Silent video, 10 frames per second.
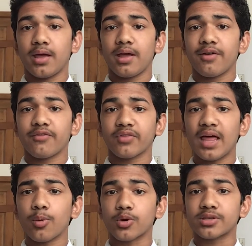
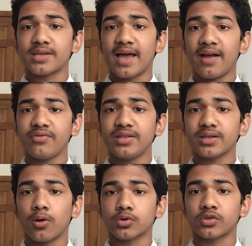Flowers have these
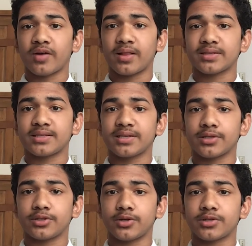ultraviolet
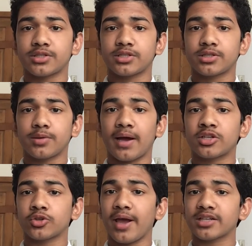signatures to
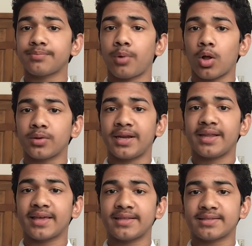attract
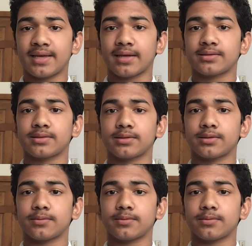pollinating insects.